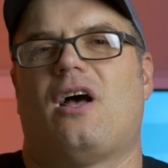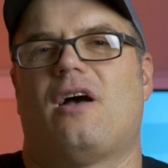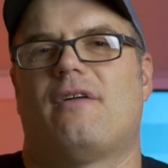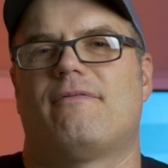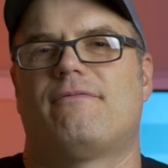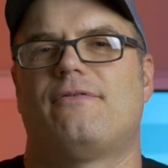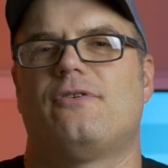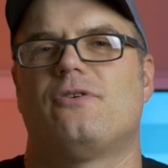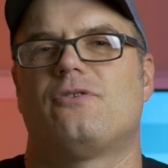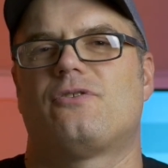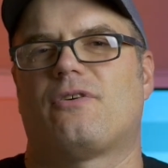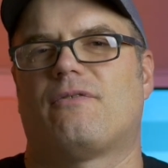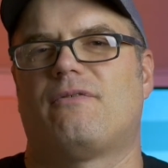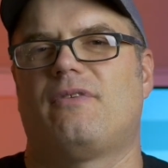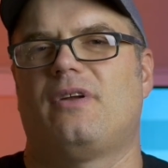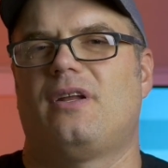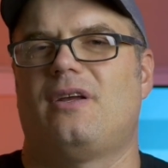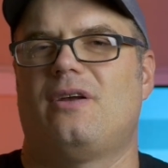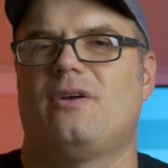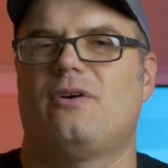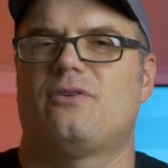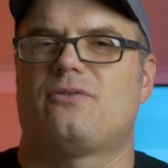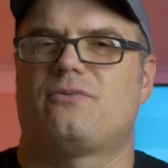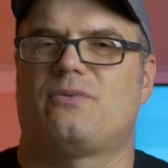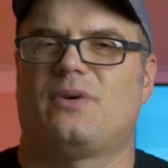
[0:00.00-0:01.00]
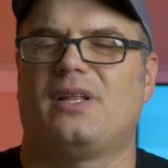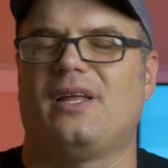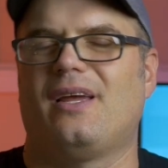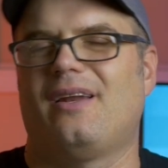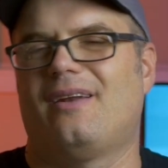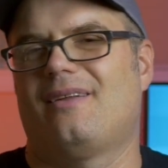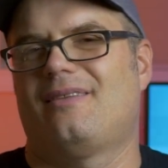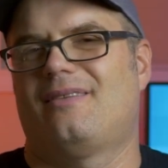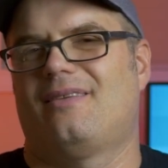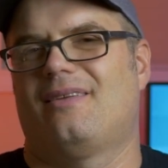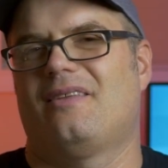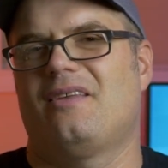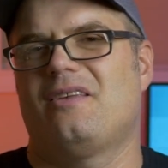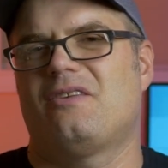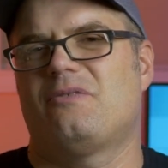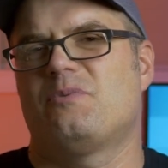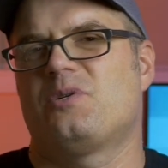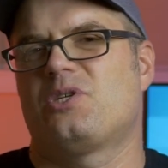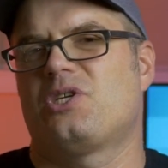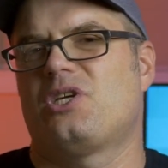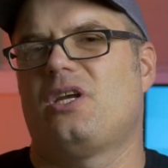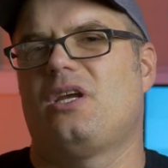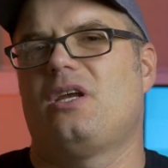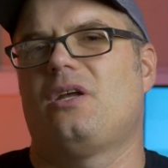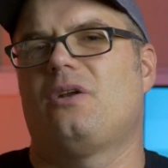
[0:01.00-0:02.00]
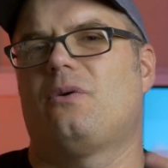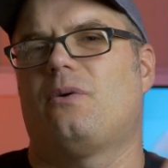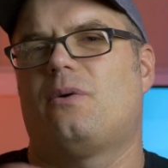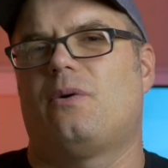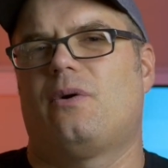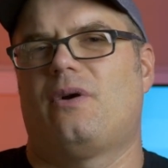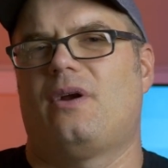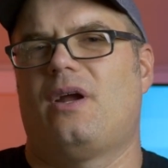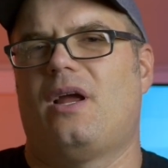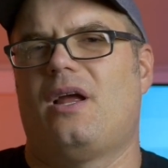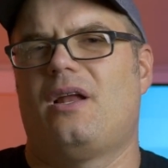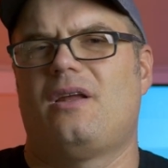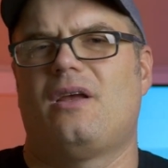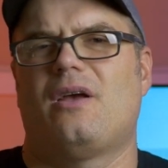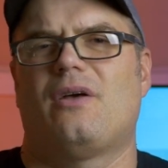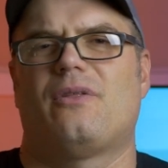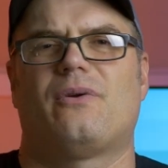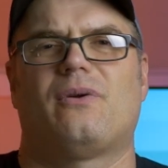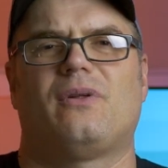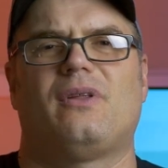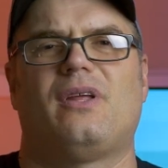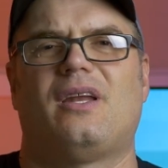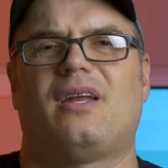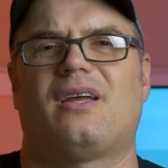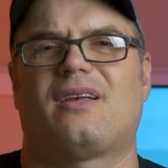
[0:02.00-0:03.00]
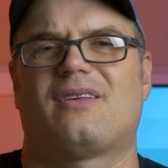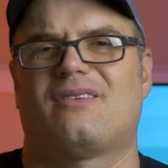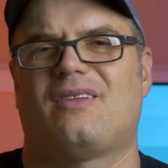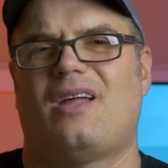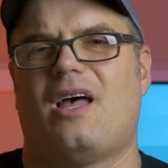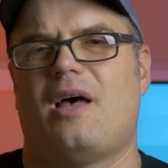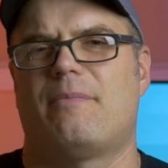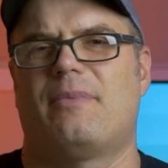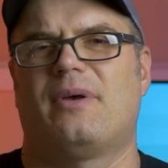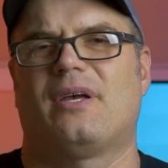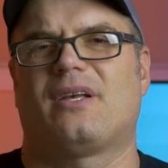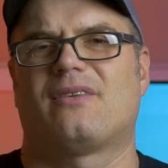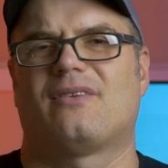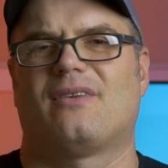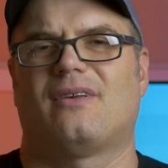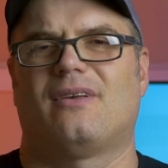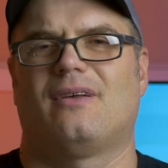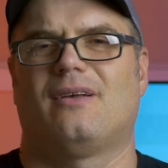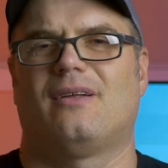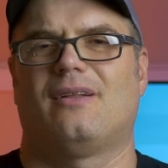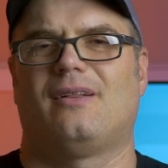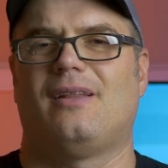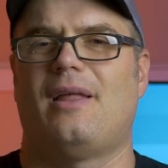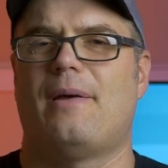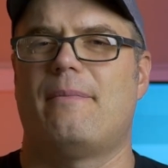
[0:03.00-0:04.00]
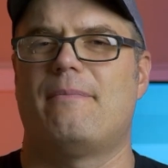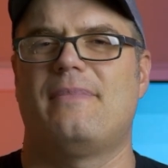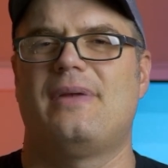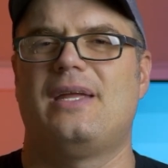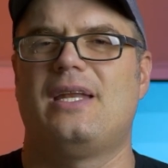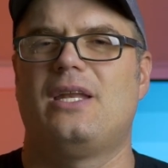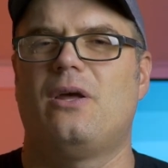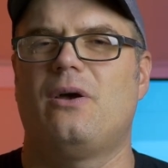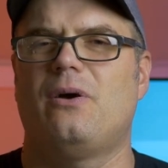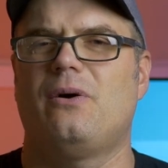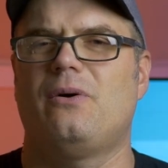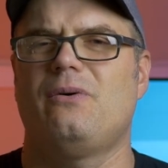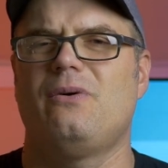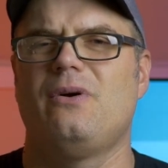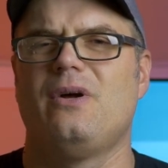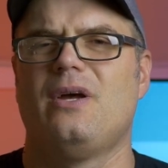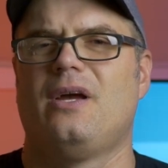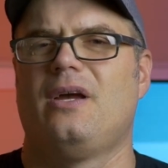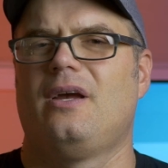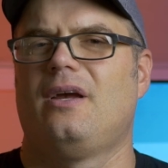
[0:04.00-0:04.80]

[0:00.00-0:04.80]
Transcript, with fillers: on future videos related to this machine or any other Linux topics, let me know.